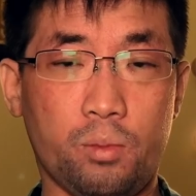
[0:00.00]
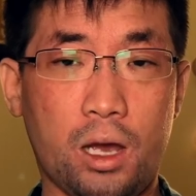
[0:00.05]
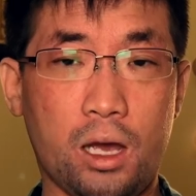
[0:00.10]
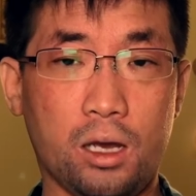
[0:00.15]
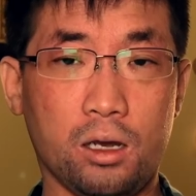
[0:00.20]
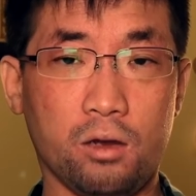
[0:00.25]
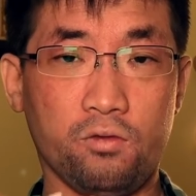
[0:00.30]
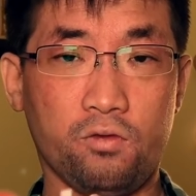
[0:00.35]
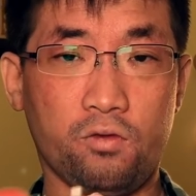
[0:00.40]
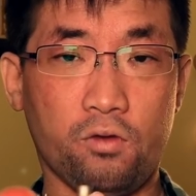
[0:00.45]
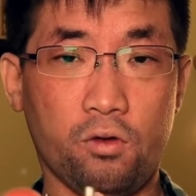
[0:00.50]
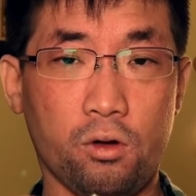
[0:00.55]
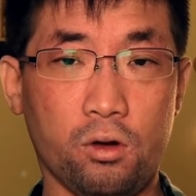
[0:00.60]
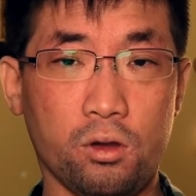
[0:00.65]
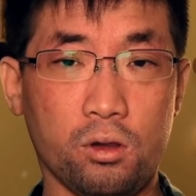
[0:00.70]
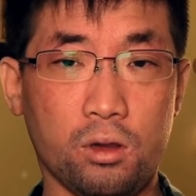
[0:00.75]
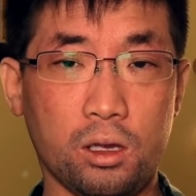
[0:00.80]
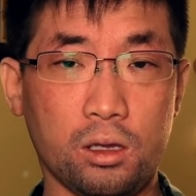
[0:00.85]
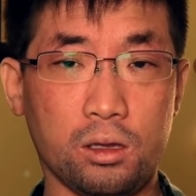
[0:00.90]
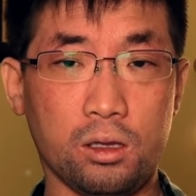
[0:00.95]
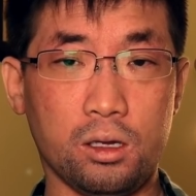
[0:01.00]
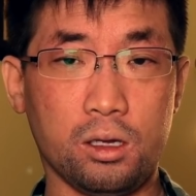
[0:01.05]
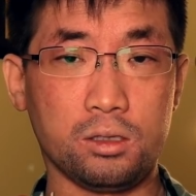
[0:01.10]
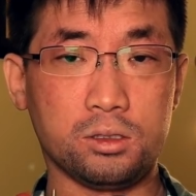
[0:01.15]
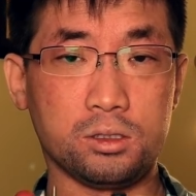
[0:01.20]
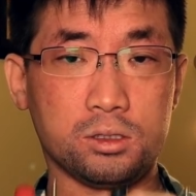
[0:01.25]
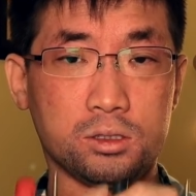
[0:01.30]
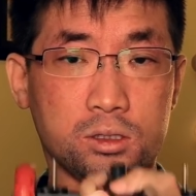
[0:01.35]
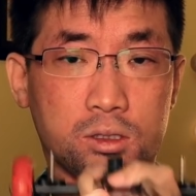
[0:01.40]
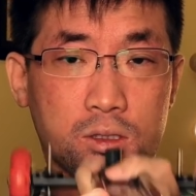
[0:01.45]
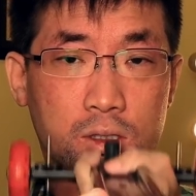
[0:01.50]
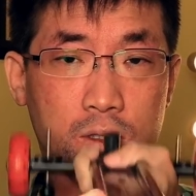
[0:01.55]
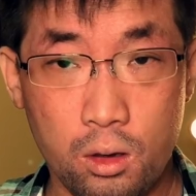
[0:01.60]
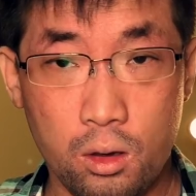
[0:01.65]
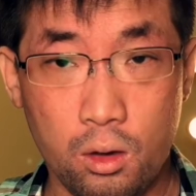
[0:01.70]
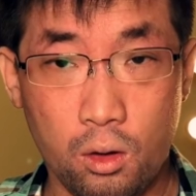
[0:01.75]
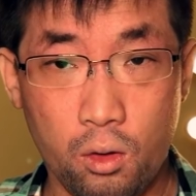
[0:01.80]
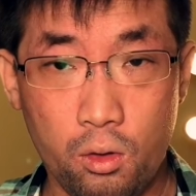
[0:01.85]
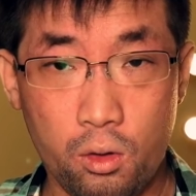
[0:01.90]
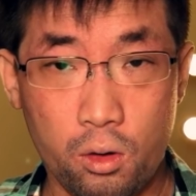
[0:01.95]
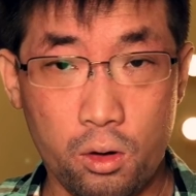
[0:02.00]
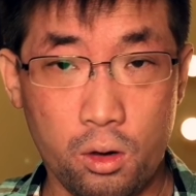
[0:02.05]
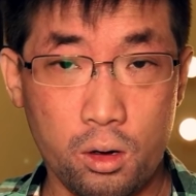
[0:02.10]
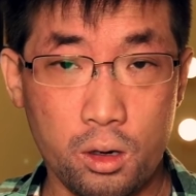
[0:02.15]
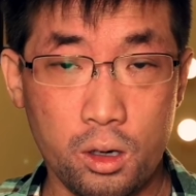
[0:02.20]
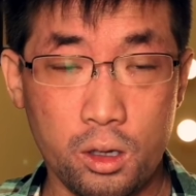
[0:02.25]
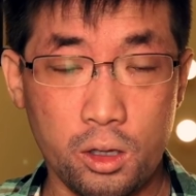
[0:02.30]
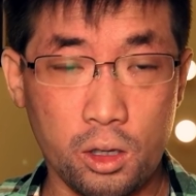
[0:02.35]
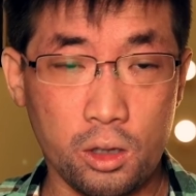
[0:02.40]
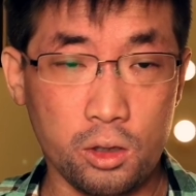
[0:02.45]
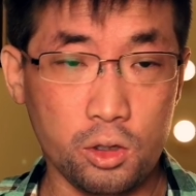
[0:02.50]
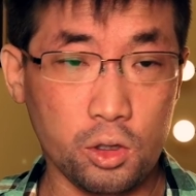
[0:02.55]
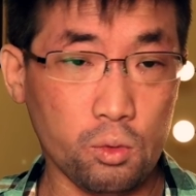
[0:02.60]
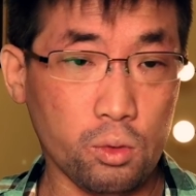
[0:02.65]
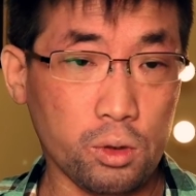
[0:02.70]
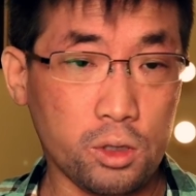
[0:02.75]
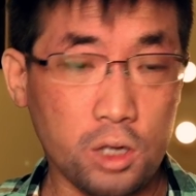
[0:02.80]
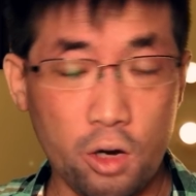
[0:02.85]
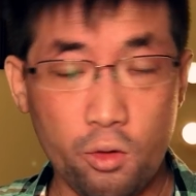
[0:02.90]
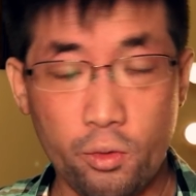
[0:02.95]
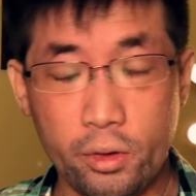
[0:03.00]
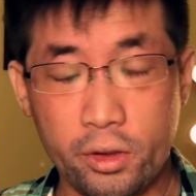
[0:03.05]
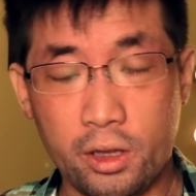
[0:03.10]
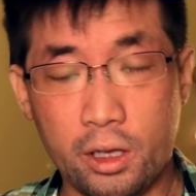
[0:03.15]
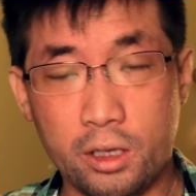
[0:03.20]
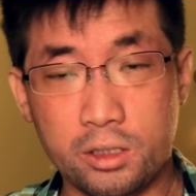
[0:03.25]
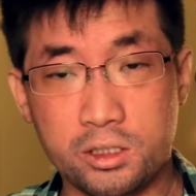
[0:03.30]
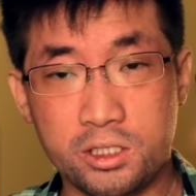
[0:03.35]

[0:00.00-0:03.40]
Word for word: back and forth like this. Or you would go with a